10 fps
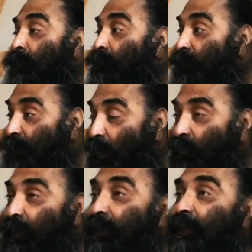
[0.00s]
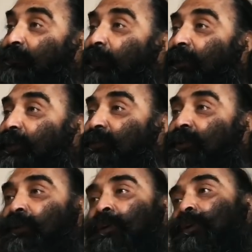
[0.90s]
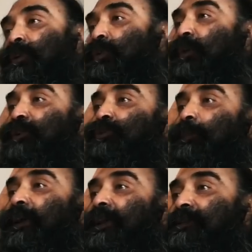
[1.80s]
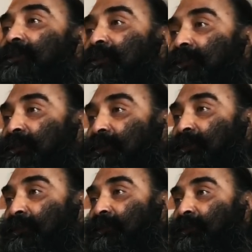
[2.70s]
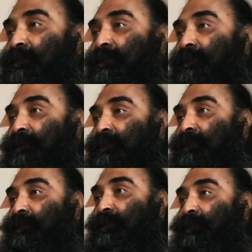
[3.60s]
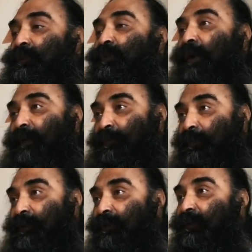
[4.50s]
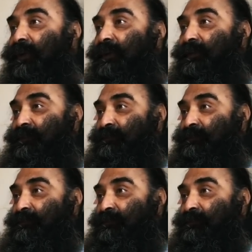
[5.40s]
Without any expectation, you are so balanced. You have to be do it.